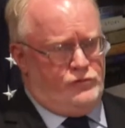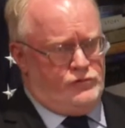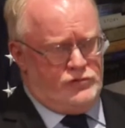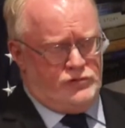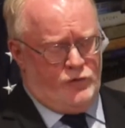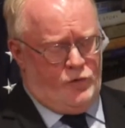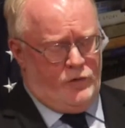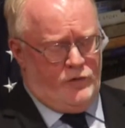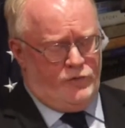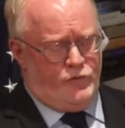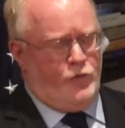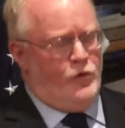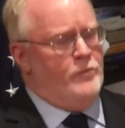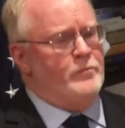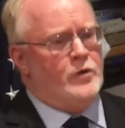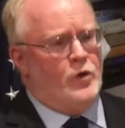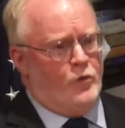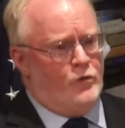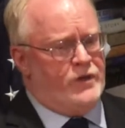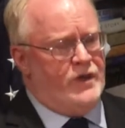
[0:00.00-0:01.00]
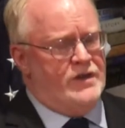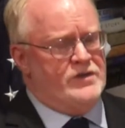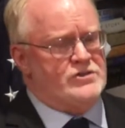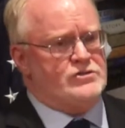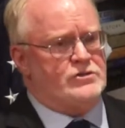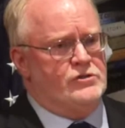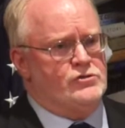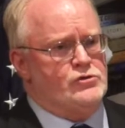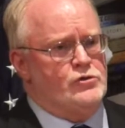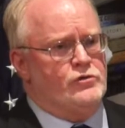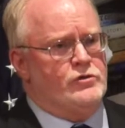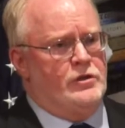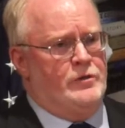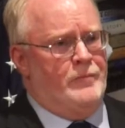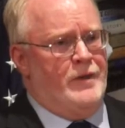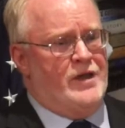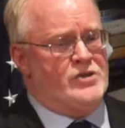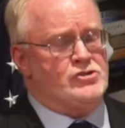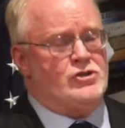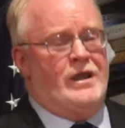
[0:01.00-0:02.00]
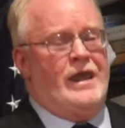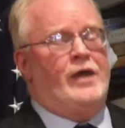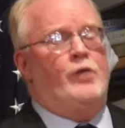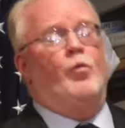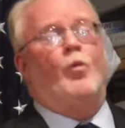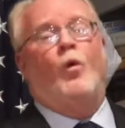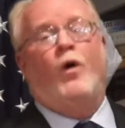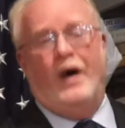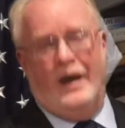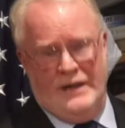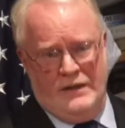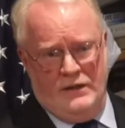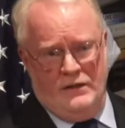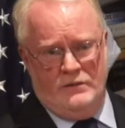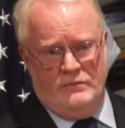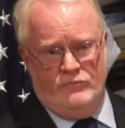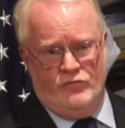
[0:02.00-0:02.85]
sort of criminal case that you can imagine and won,